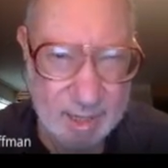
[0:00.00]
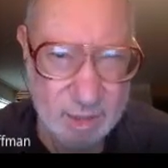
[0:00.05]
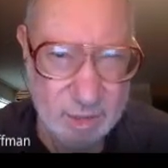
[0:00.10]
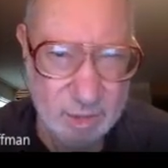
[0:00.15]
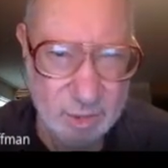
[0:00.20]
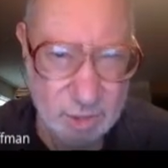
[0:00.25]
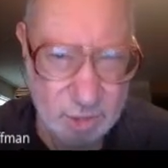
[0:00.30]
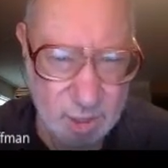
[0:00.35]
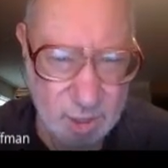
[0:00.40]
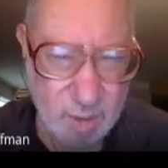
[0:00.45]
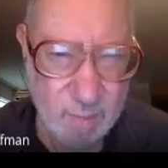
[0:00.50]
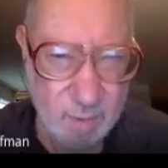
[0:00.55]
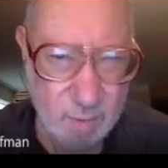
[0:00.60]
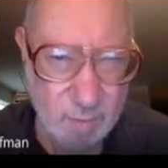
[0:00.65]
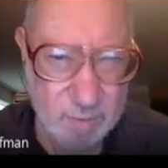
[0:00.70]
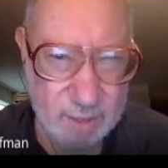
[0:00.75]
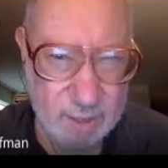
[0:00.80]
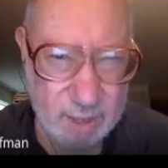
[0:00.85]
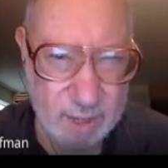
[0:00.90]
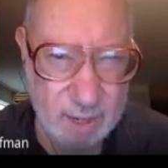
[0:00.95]
You sum
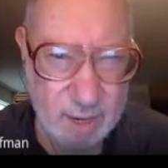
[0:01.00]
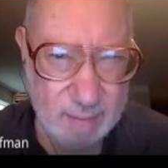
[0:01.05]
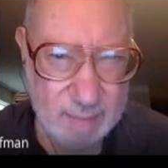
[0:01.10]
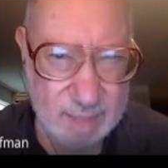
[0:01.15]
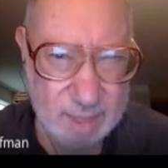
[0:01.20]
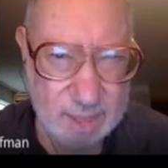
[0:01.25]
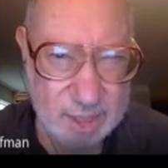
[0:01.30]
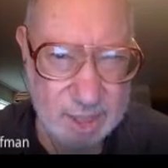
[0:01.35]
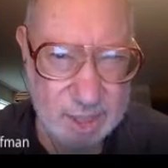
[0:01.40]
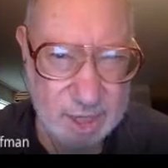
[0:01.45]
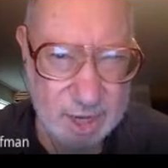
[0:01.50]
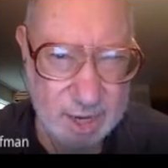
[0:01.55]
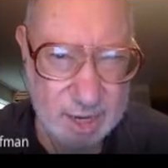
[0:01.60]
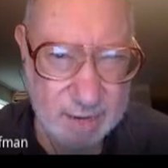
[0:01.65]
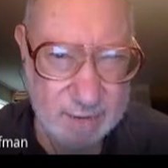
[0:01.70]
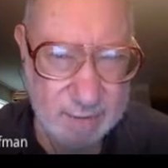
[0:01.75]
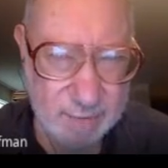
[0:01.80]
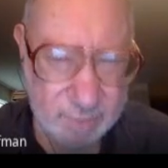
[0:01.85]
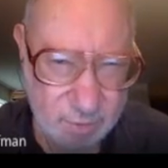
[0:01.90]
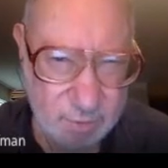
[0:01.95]
over the common
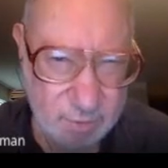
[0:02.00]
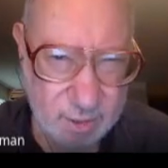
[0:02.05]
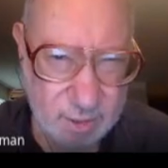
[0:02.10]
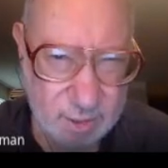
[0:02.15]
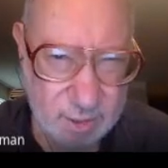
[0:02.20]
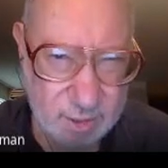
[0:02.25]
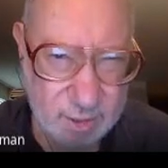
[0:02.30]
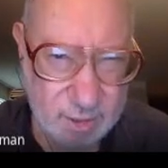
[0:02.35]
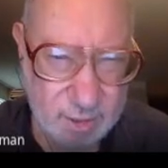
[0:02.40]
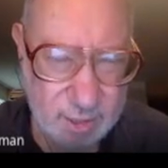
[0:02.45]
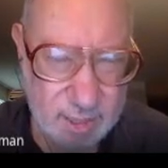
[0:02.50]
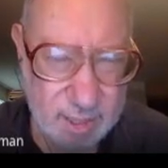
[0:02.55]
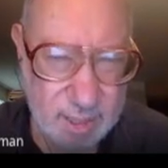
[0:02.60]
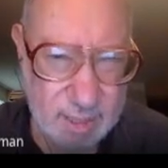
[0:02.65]
J, of course.